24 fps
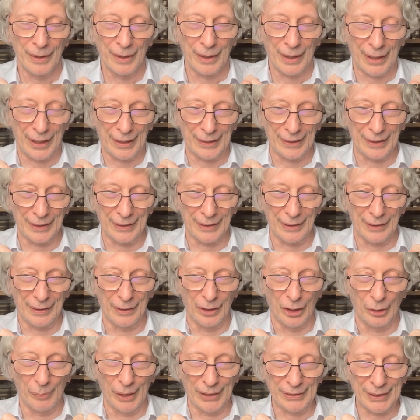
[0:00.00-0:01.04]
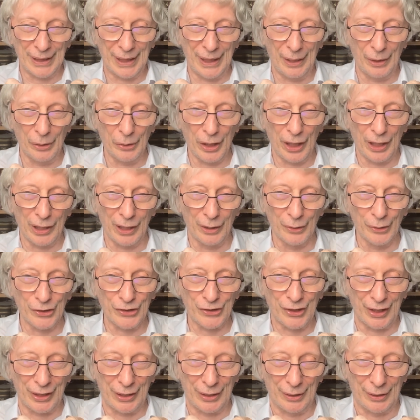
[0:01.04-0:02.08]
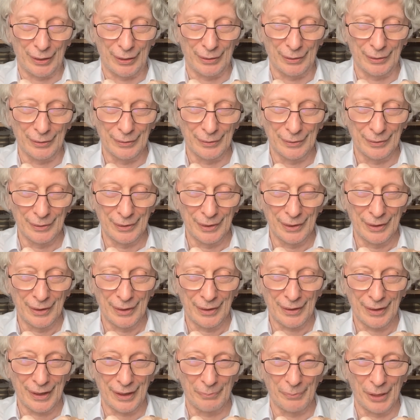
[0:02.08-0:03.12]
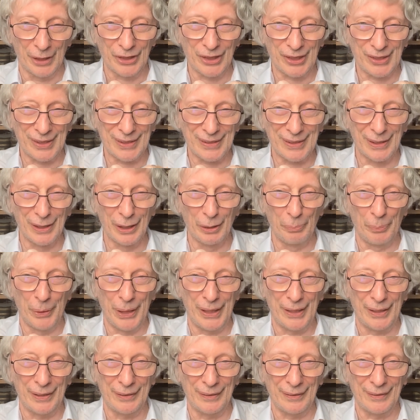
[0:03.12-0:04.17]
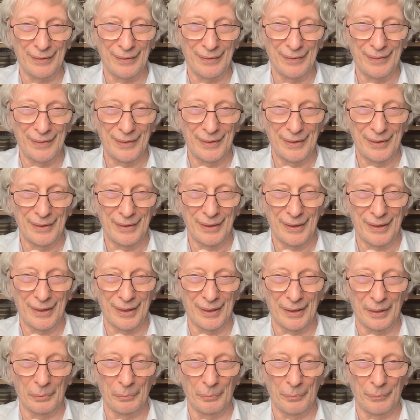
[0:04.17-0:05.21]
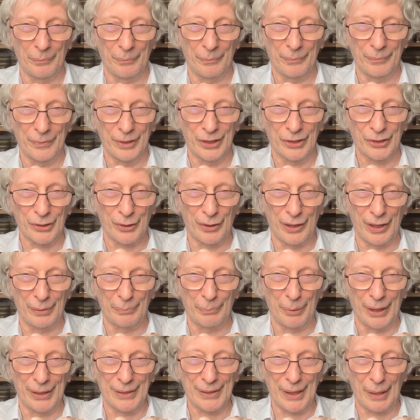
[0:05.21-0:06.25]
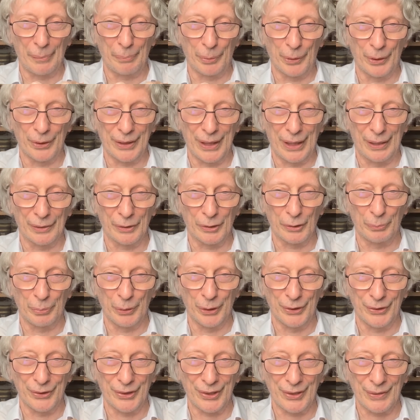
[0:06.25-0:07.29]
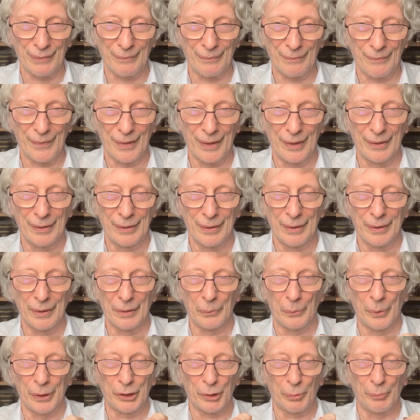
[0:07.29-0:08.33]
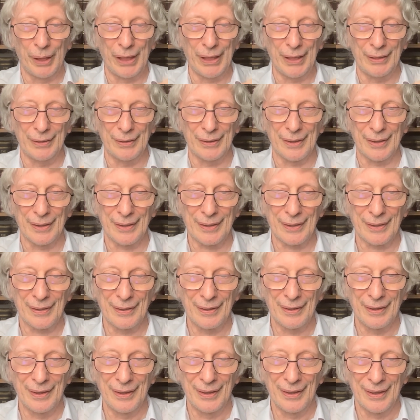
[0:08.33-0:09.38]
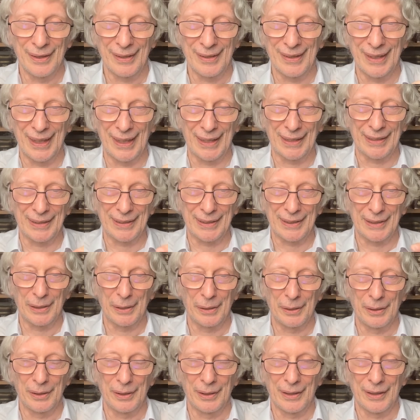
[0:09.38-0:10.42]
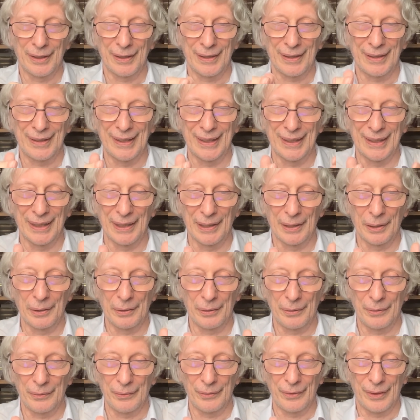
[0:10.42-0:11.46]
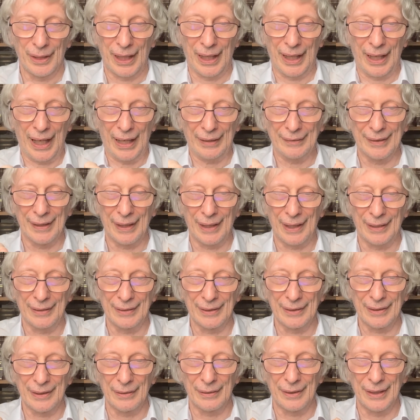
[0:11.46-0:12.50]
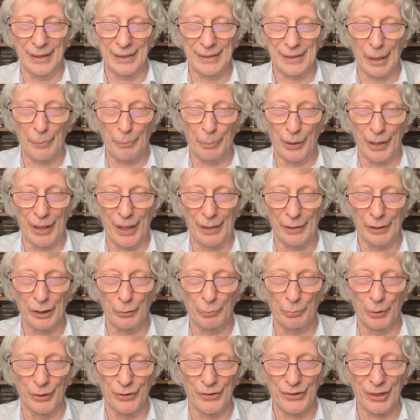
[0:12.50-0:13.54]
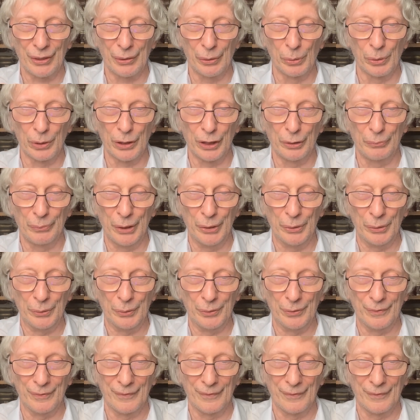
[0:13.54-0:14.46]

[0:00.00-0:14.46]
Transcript: And no matter how close they are, they must still be um, described by separate algebras, which means that the and and these separate algebras all commute.